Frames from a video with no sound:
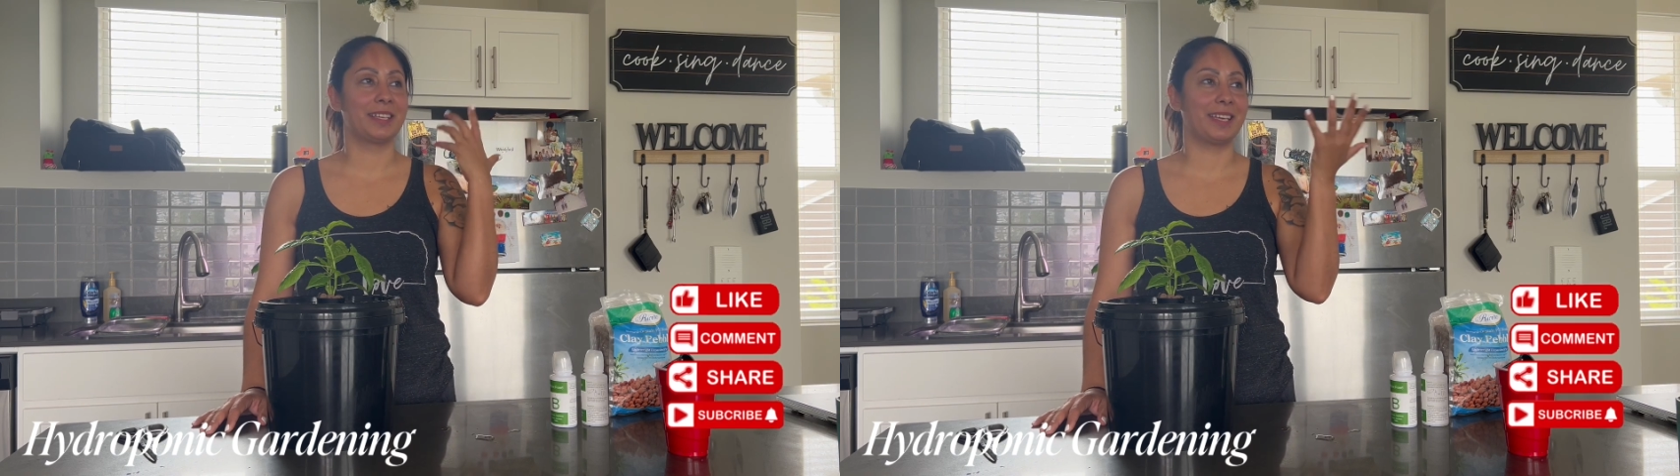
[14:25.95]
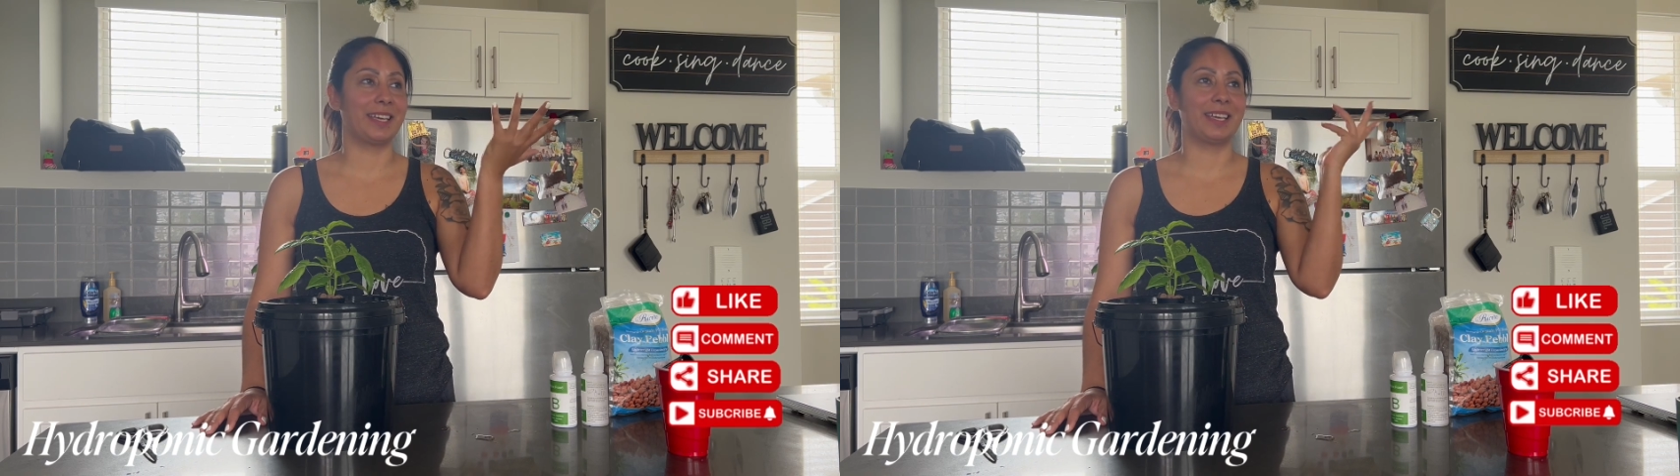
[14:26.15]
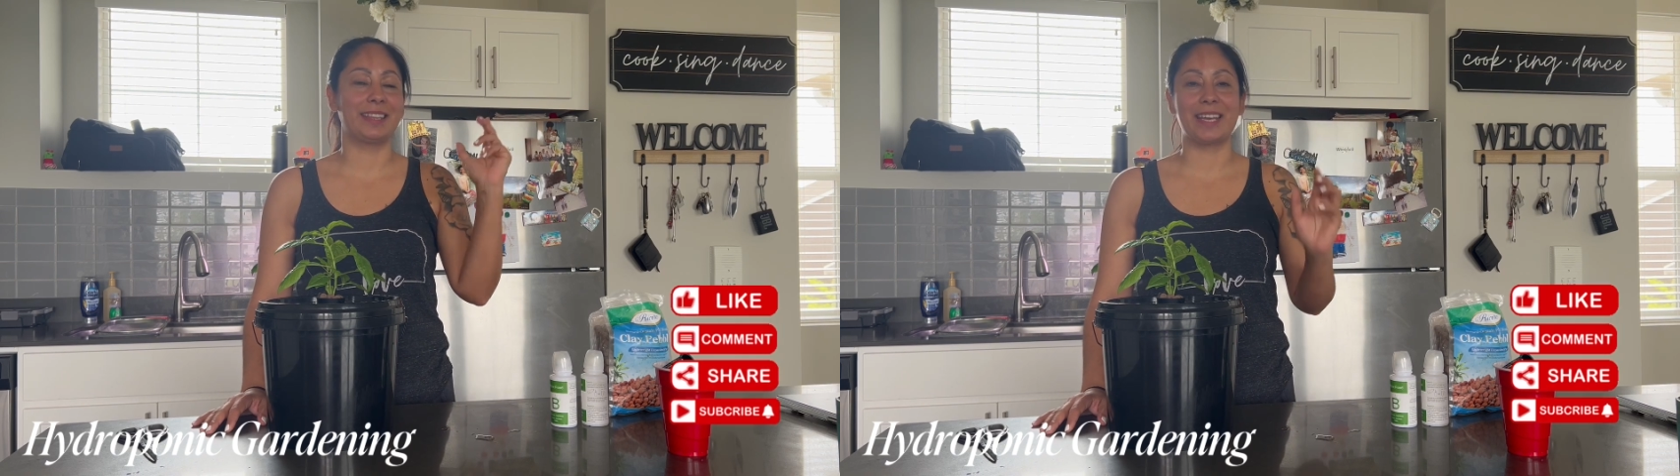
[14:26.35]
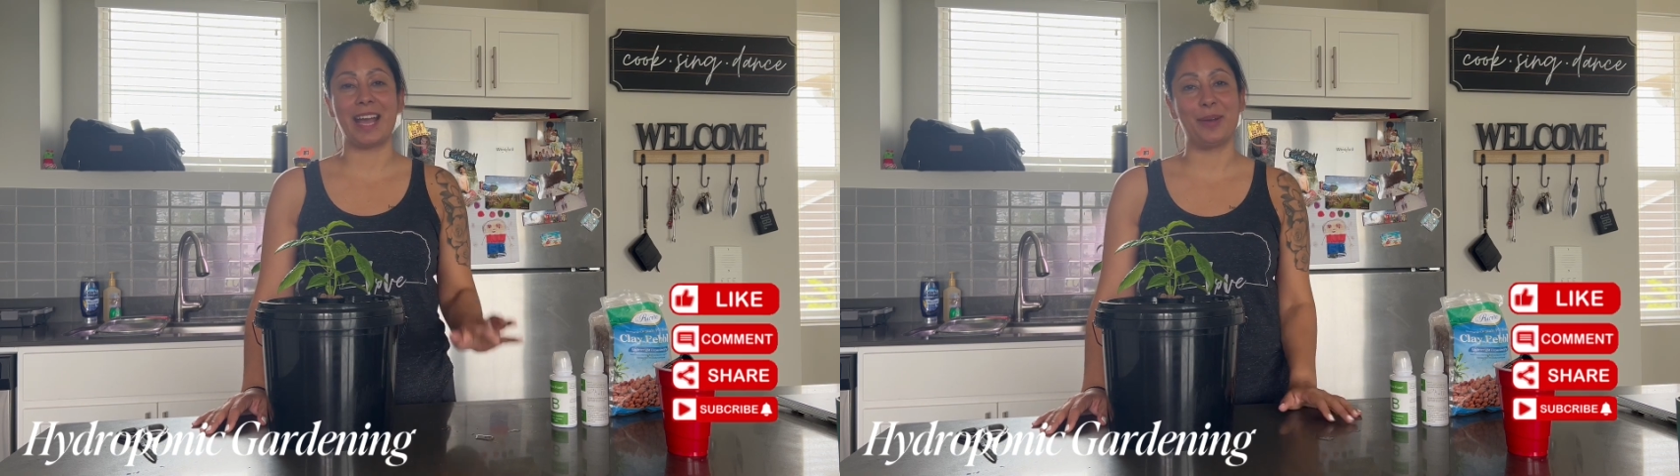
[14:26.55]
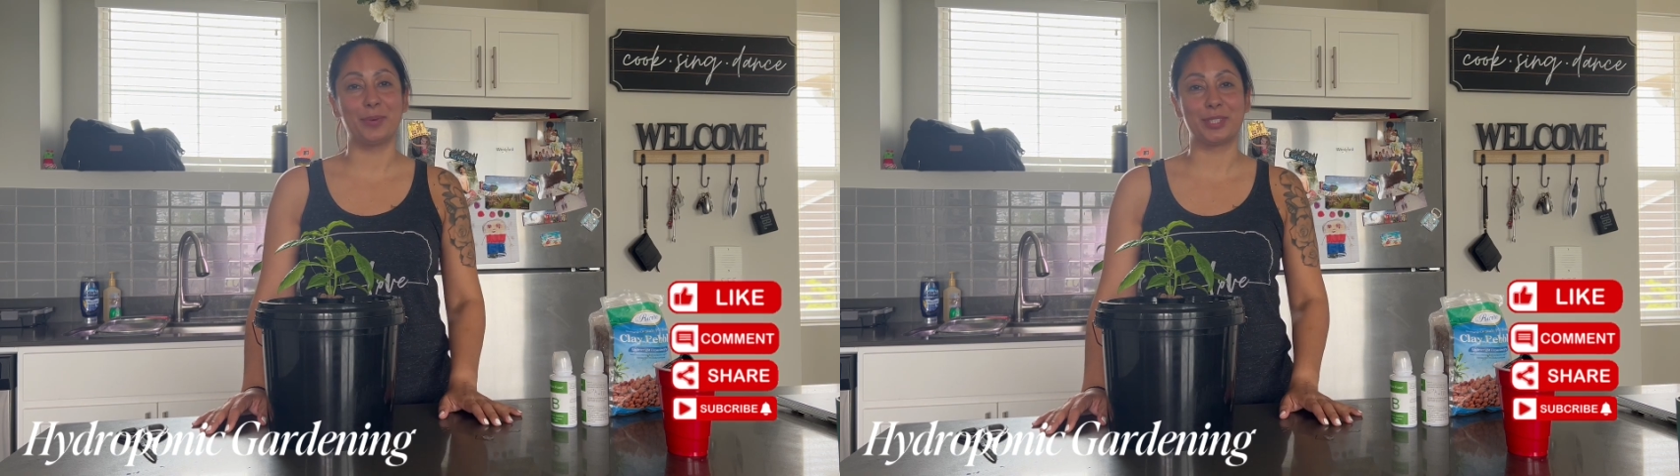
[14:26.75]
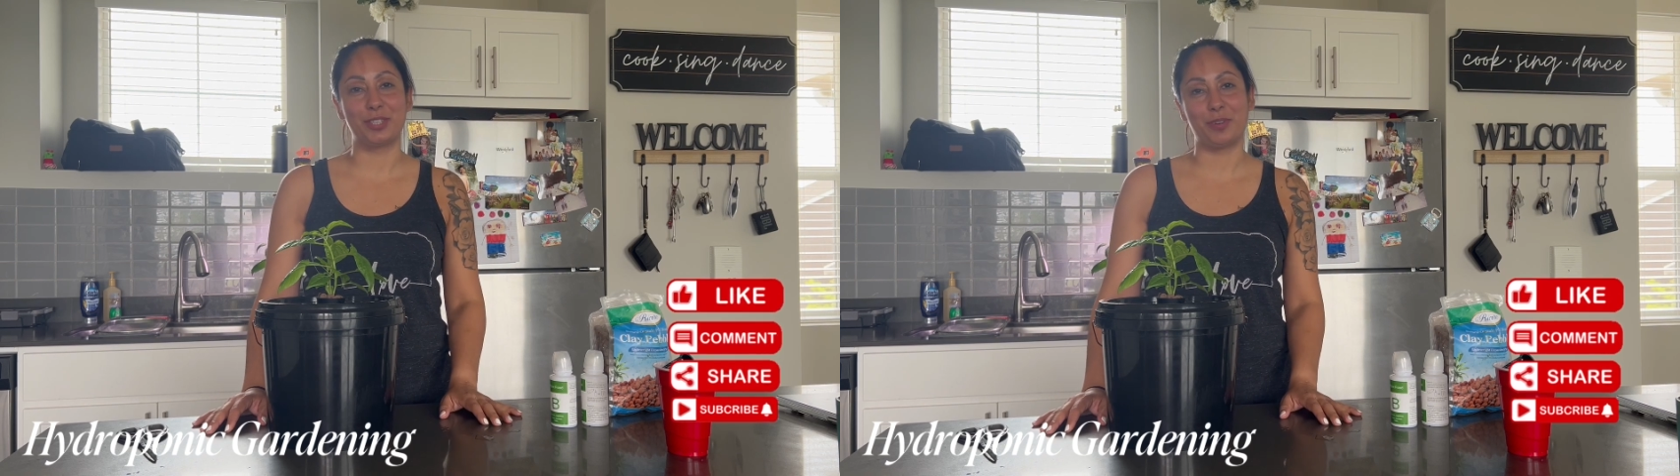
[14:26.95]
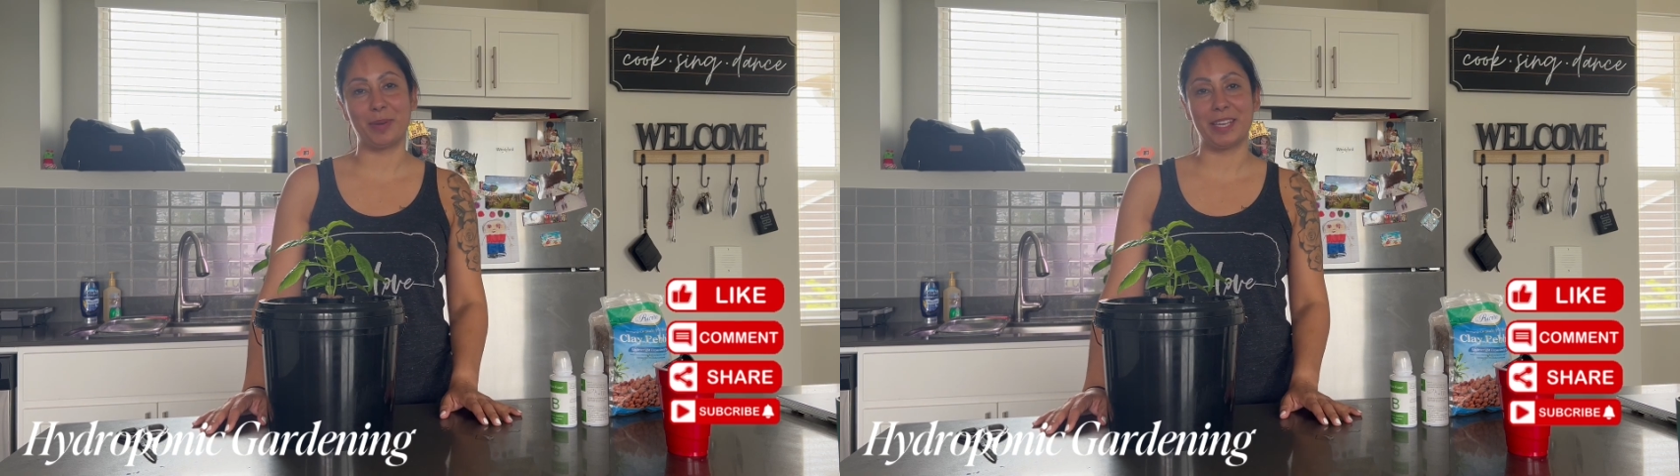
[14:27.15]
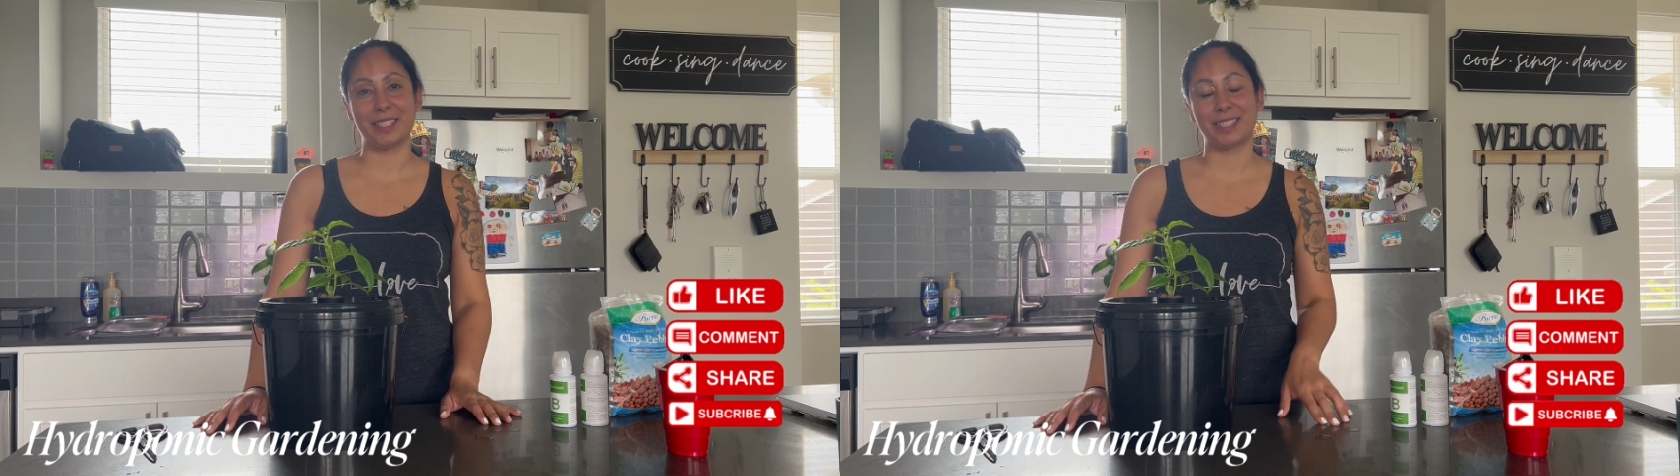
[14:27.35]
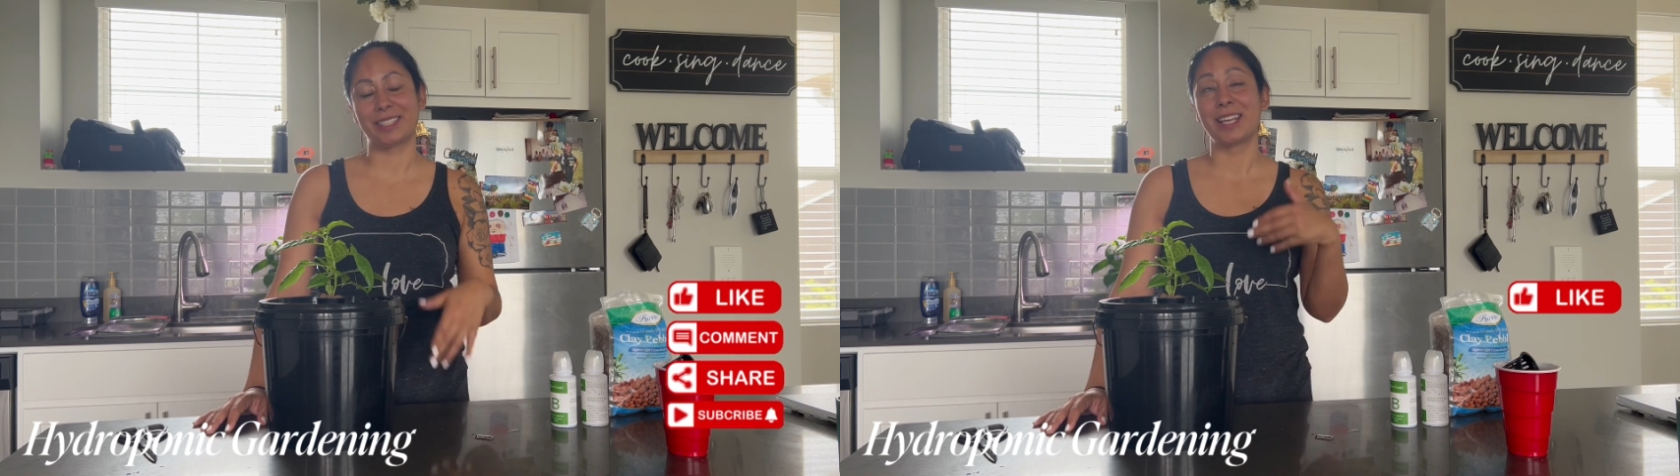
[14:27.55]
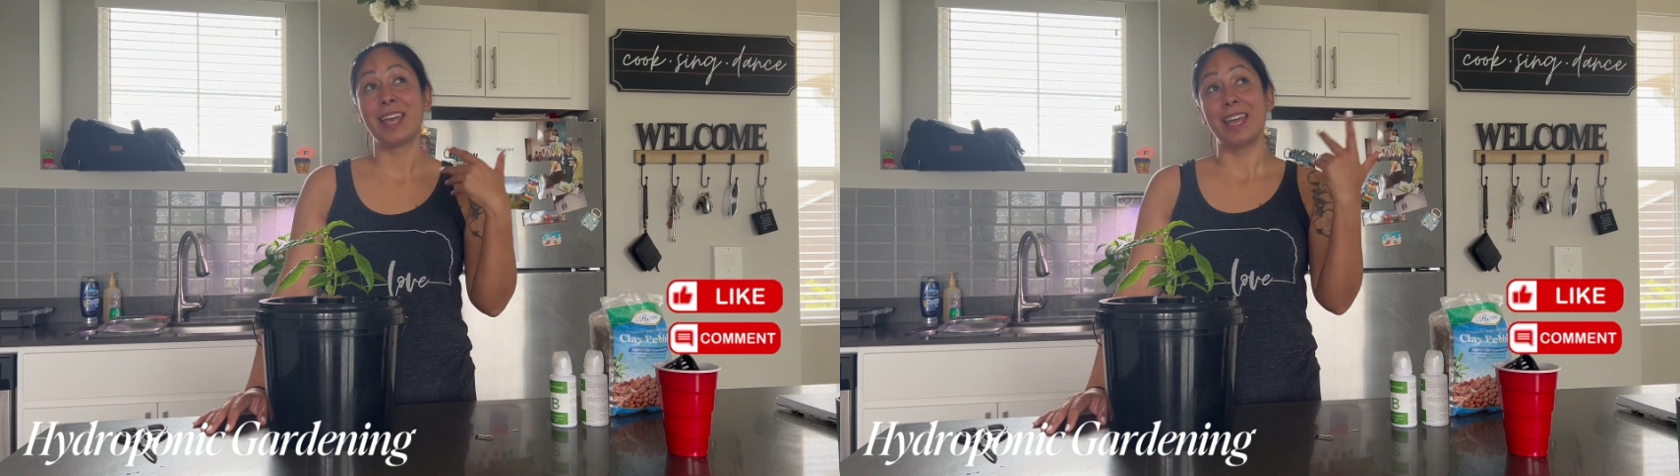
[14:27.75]
and then I will see you on my
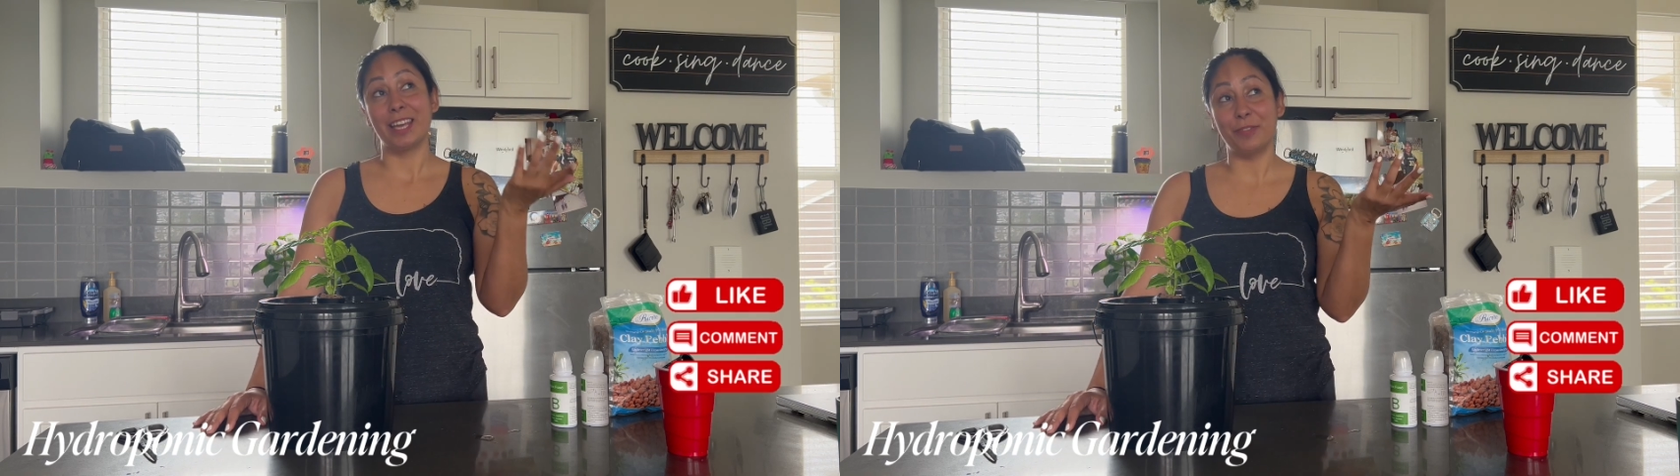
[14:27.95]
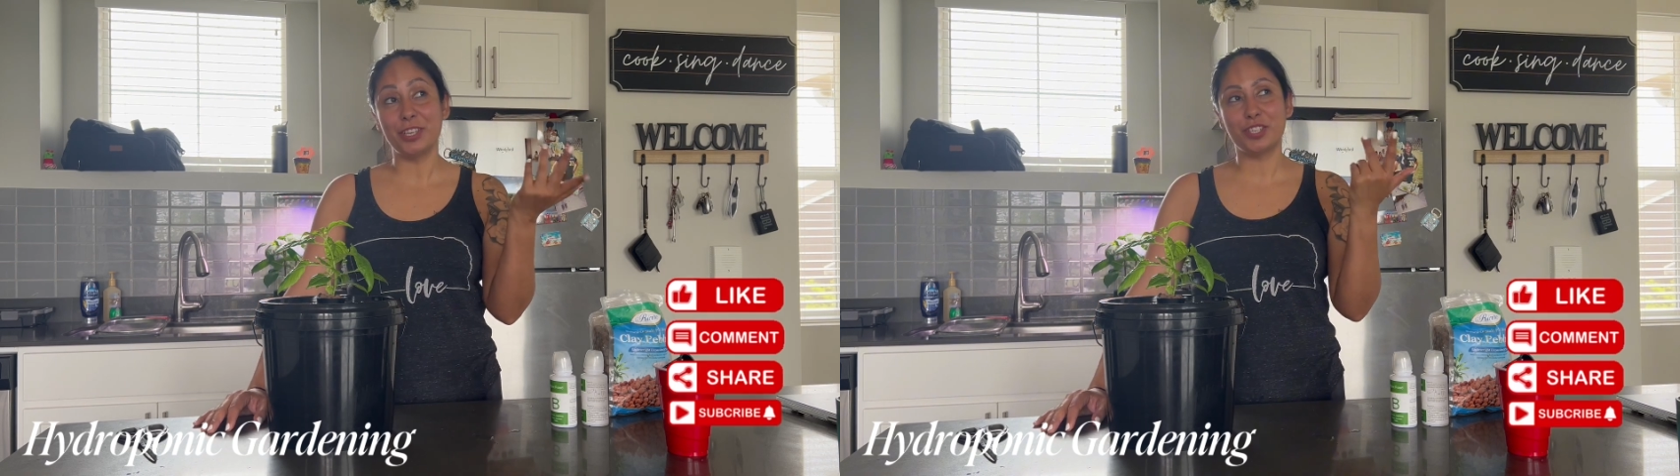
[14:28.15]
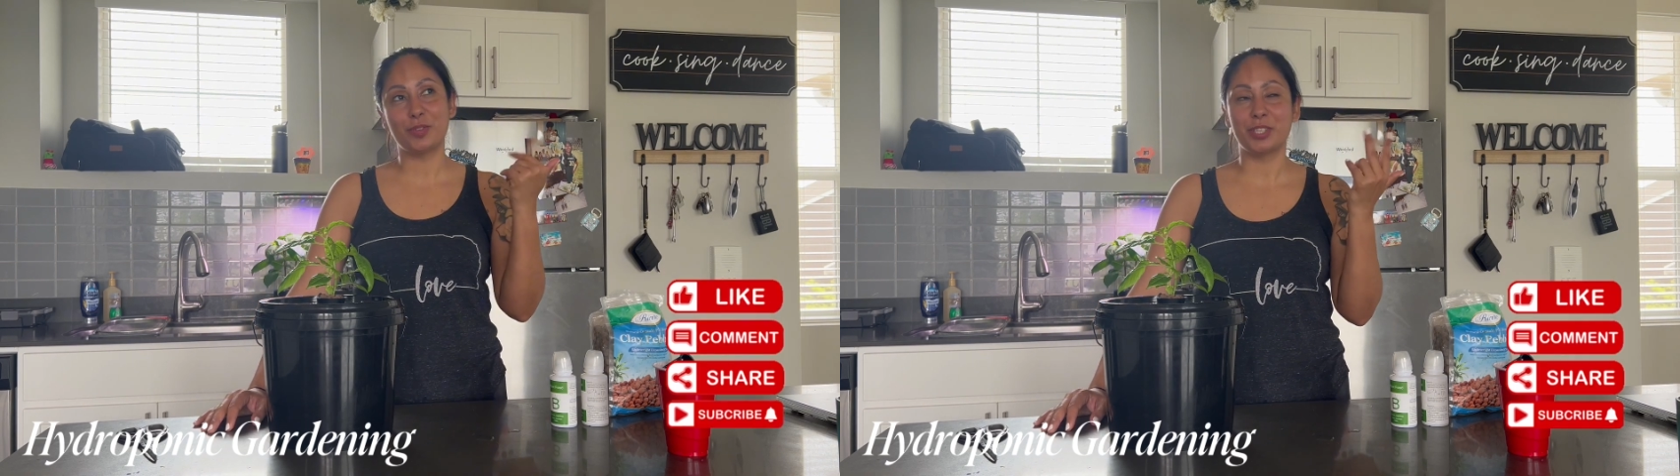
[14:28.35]
next adventure,